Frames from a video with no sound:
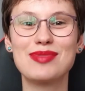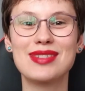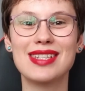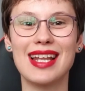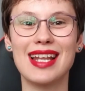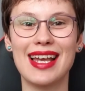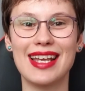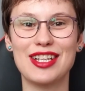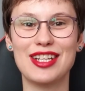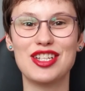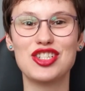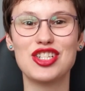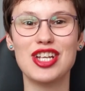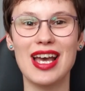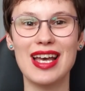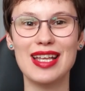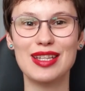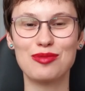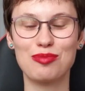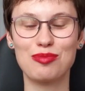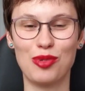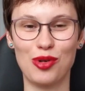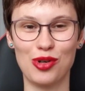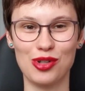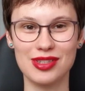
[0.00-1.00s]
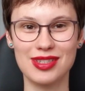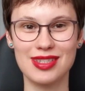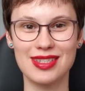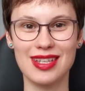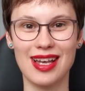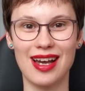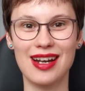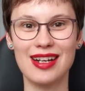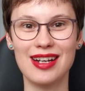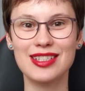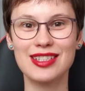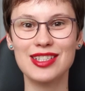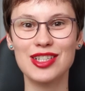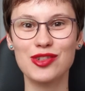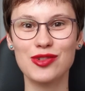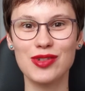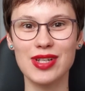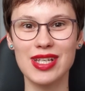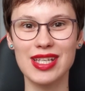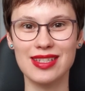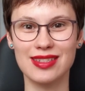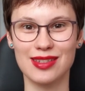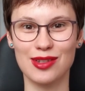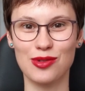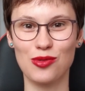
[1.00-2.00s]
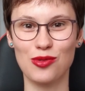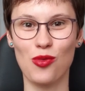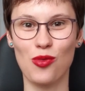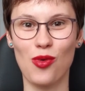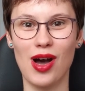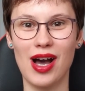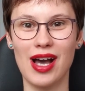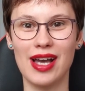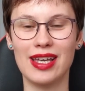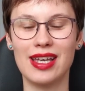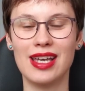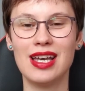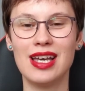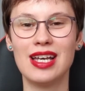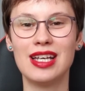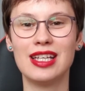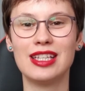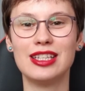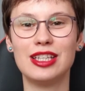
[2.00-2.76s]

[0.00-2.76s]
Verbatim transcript: like chatbots are the reason why